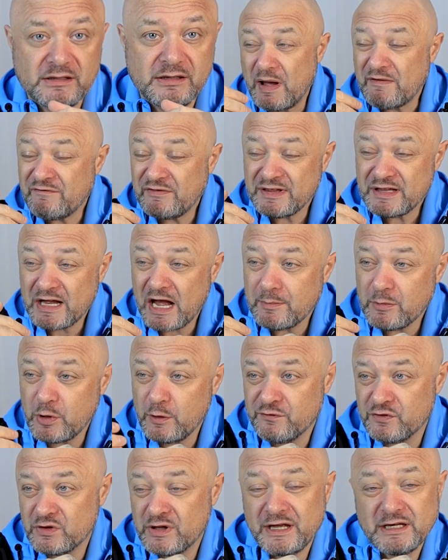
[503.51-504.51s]
So every time
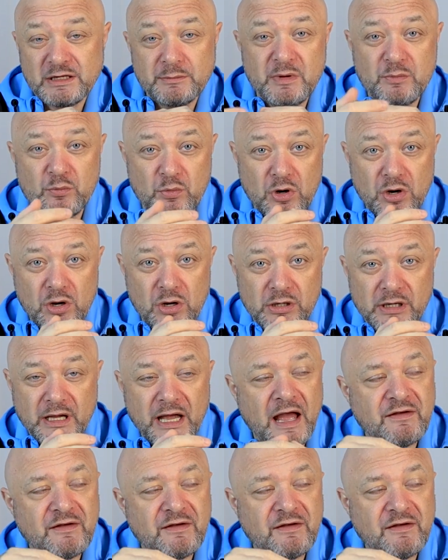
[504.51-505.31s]
you've seen them in work,